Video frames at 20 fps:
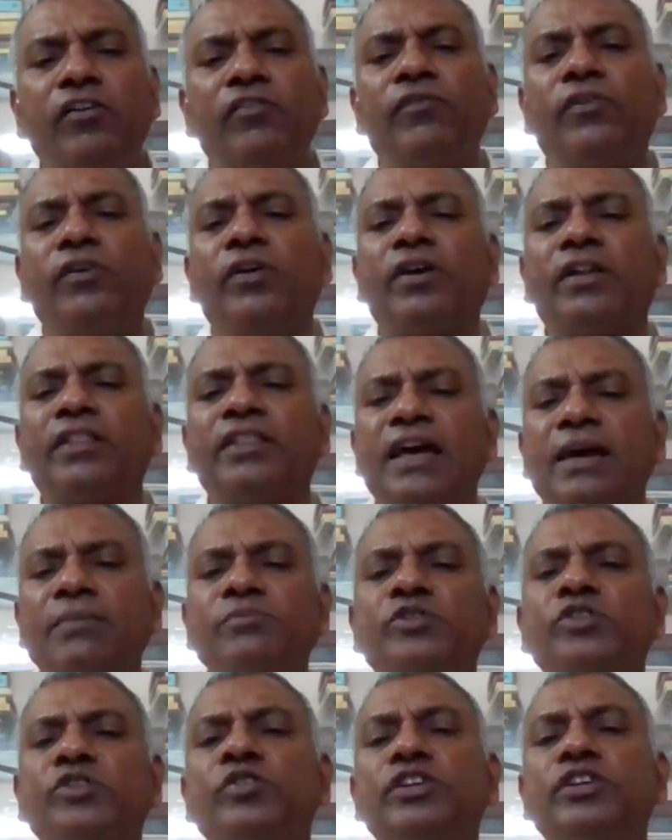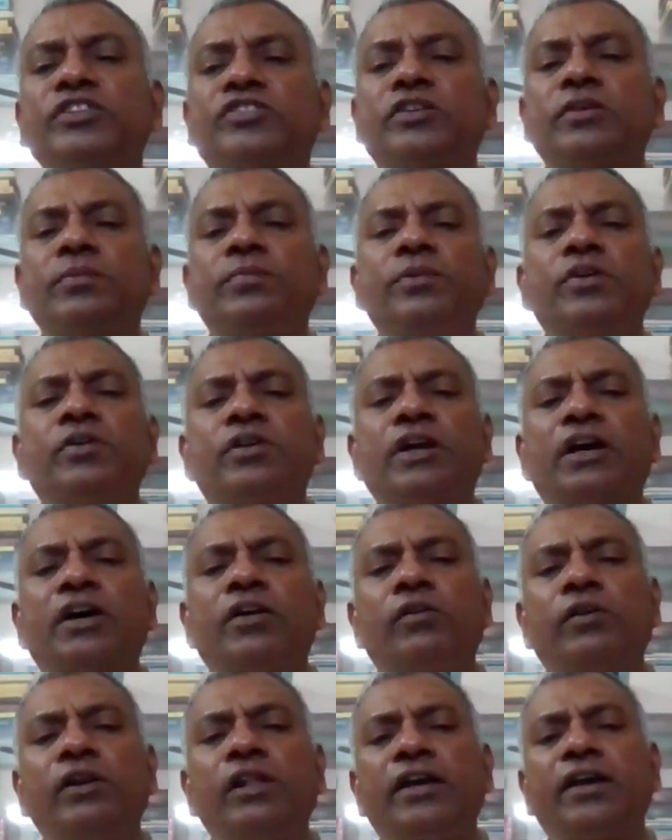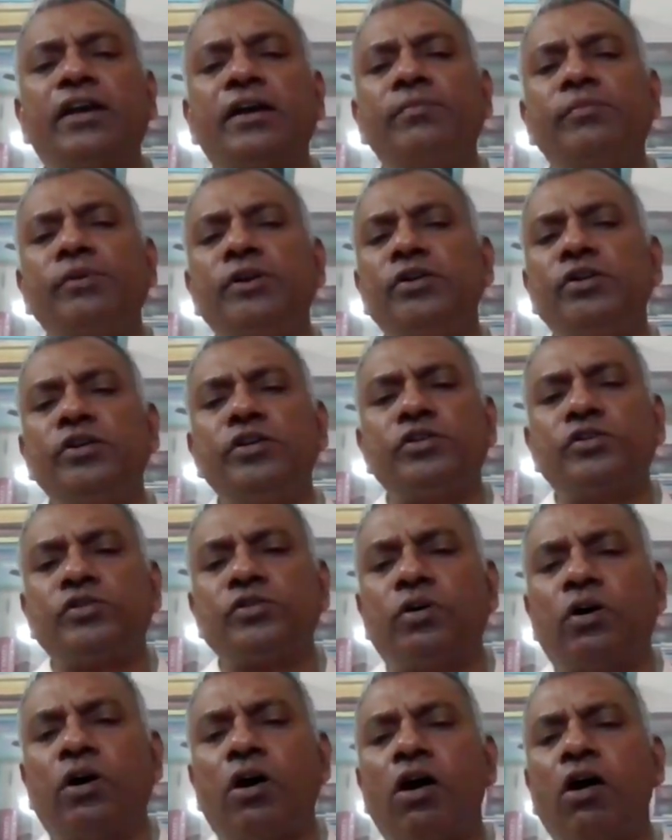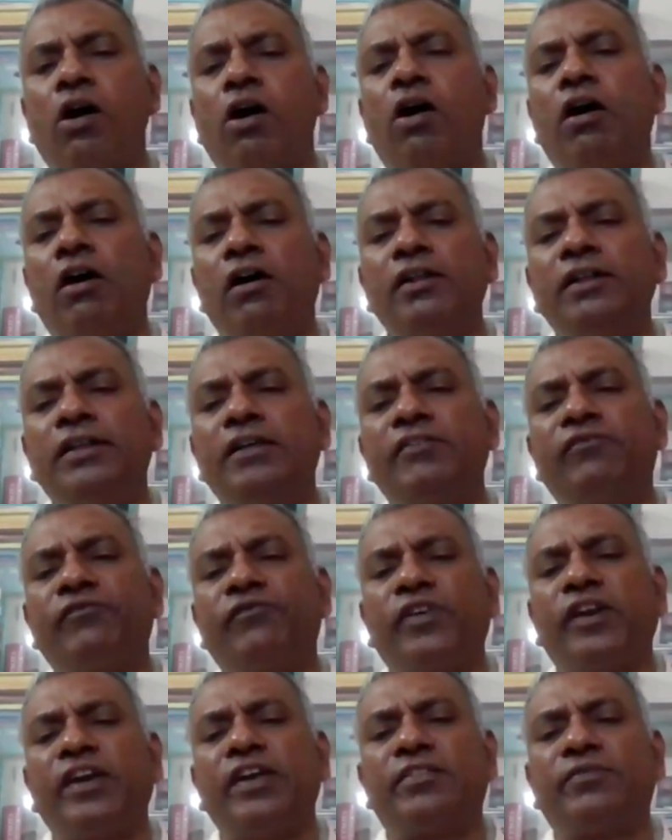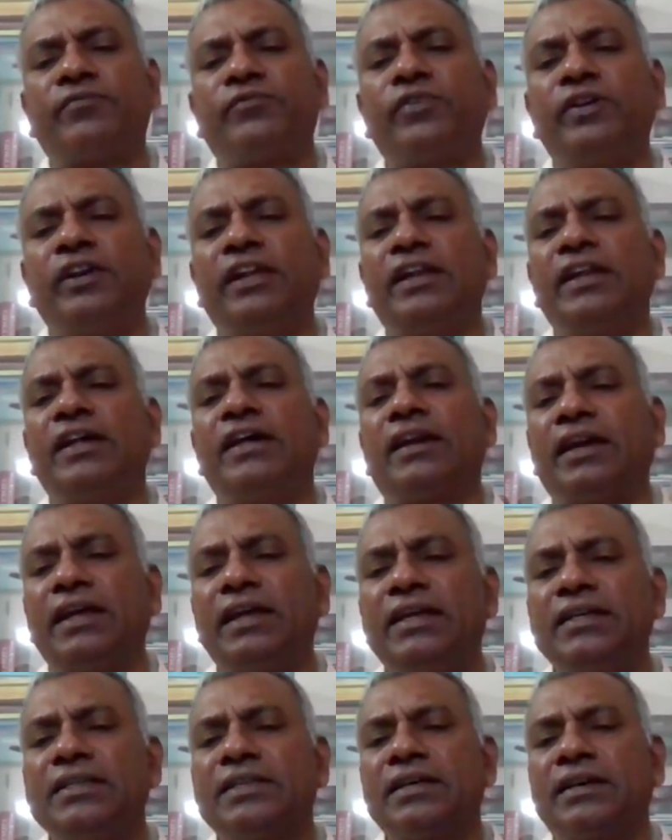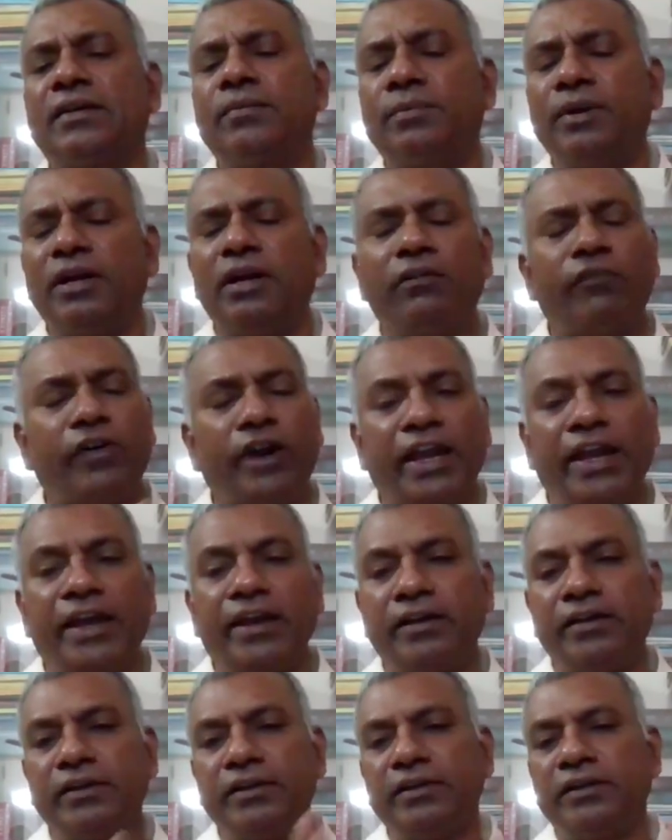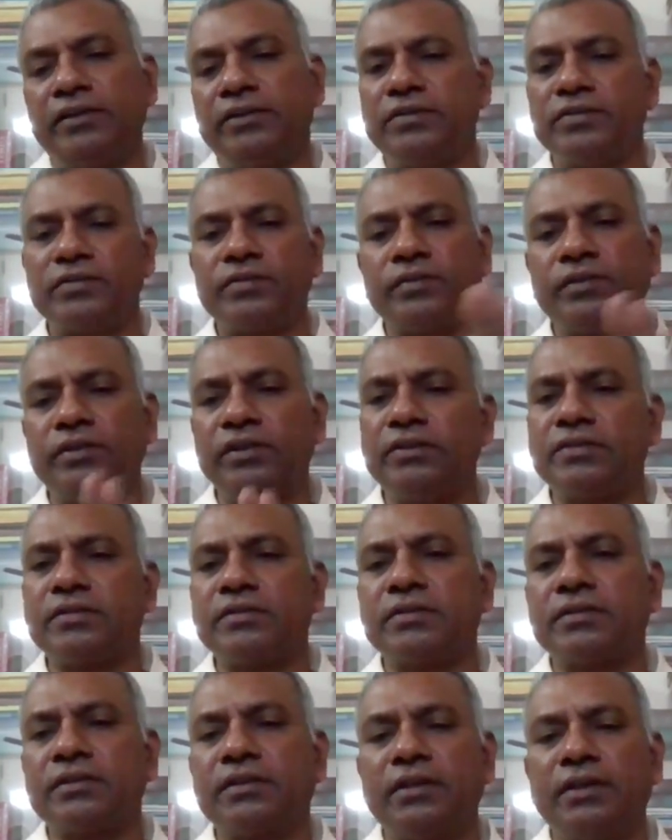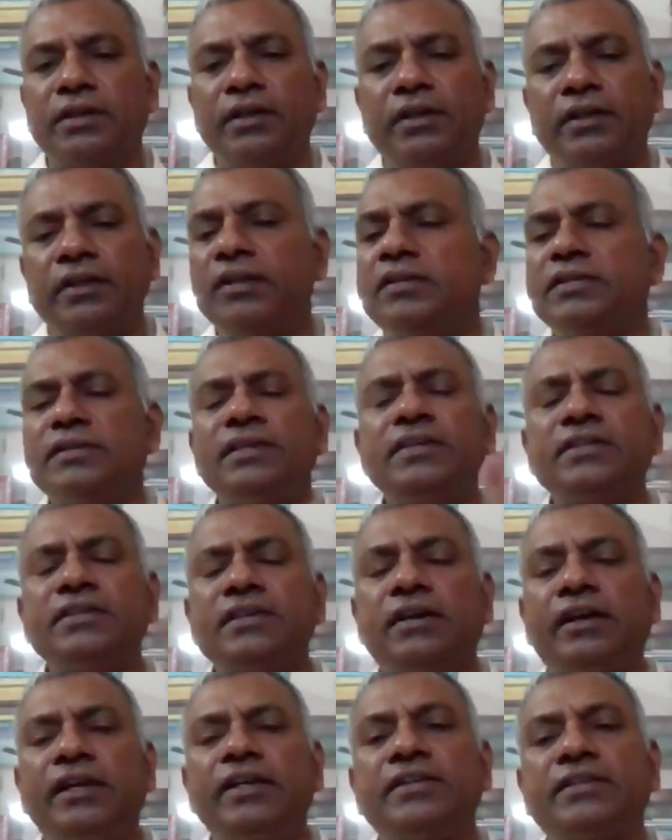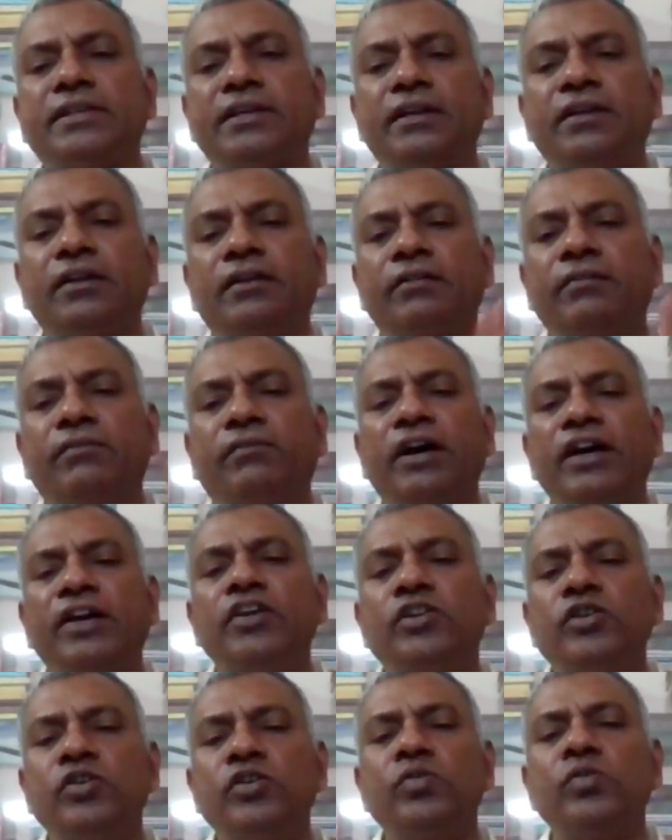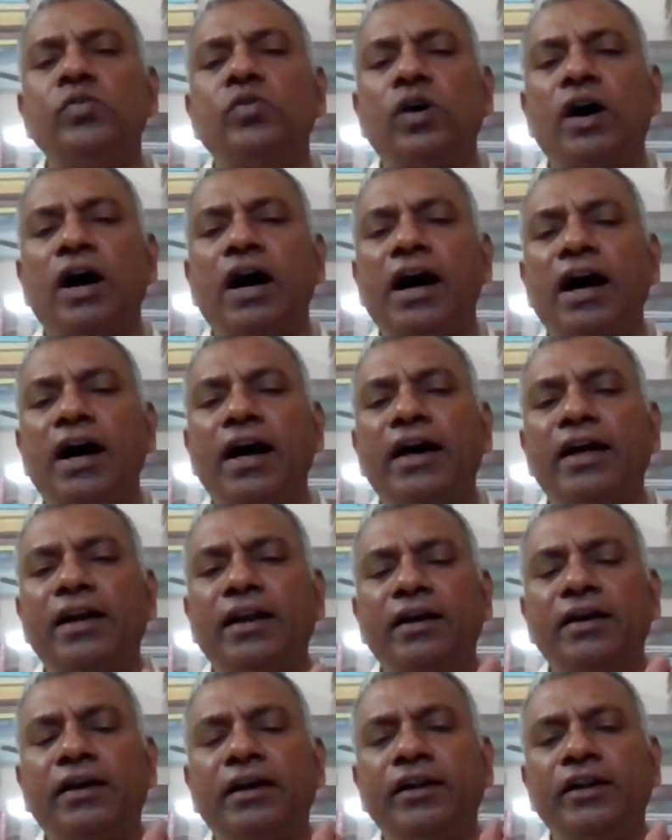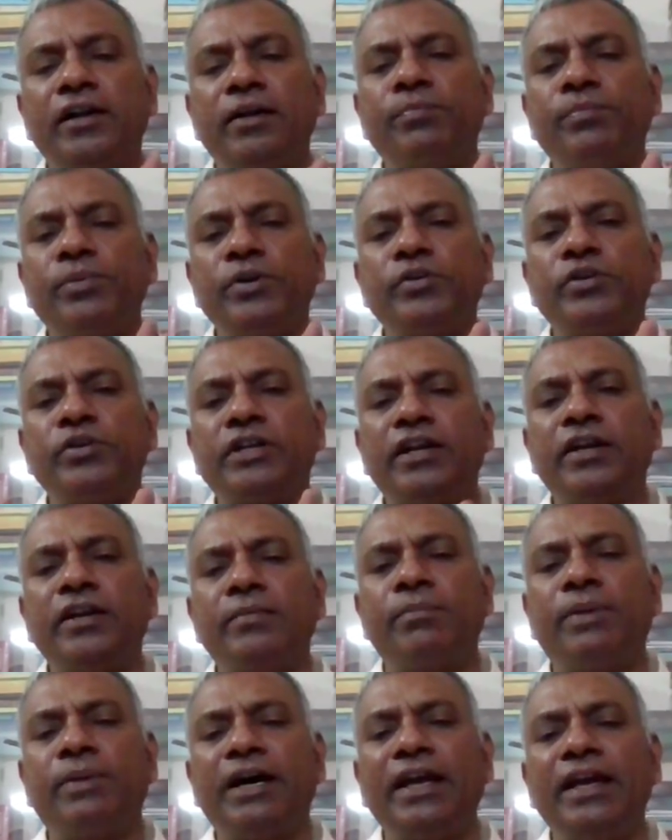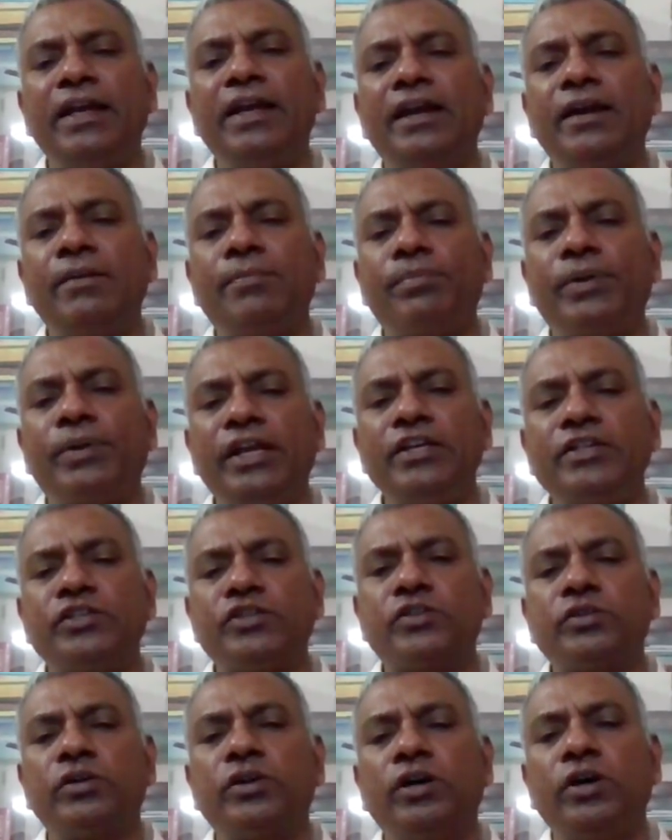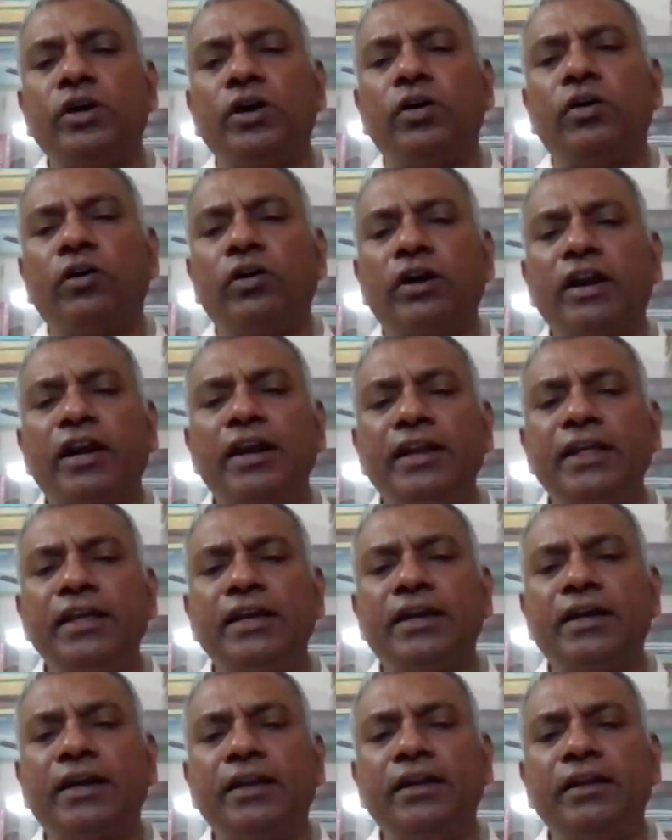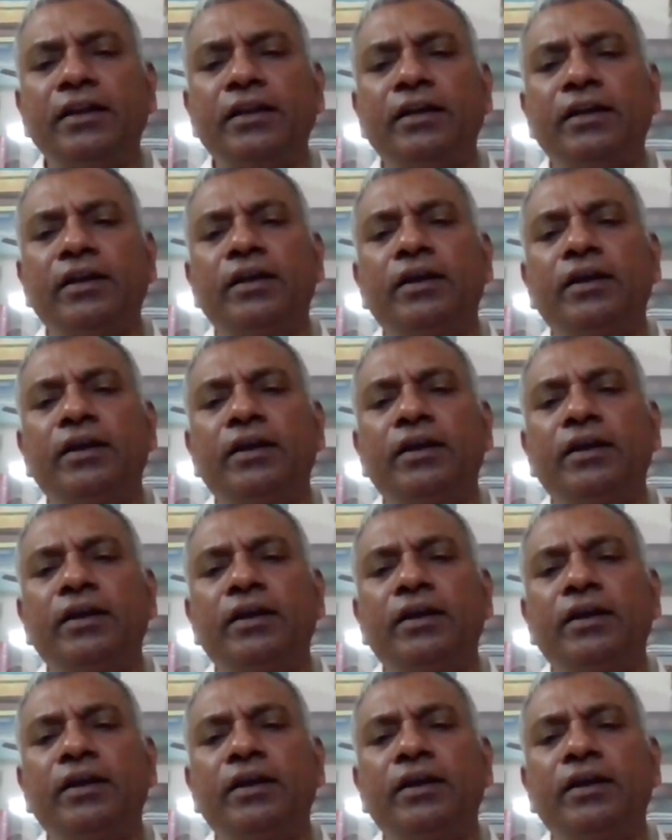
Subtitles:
for them to distribute Holy Communion to all the faithful in a reasonable way. So this is the reason why you are deputed by a priest or a deacon